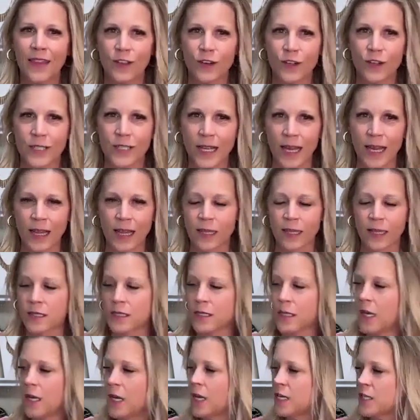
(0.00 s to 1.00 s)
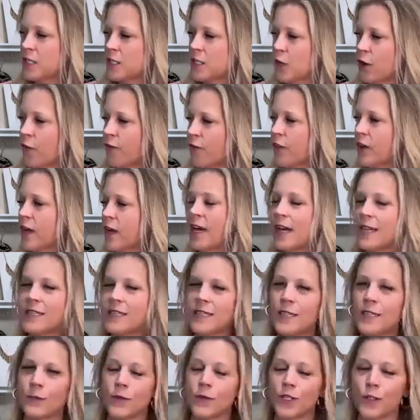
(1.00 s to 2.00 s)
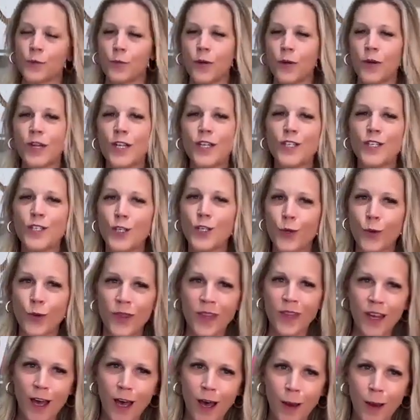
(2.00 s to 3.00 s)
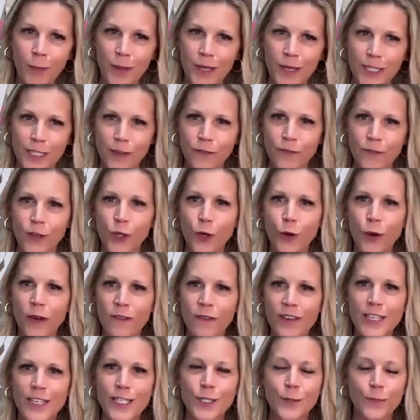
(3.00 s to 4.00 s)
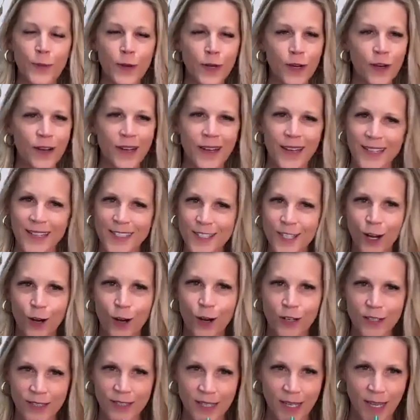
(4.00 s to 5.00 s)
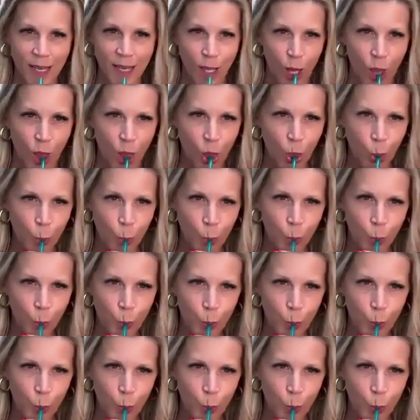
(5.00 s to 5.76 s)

and their stylists. So for customers, put a 2 in the comments if you have experienced our sale.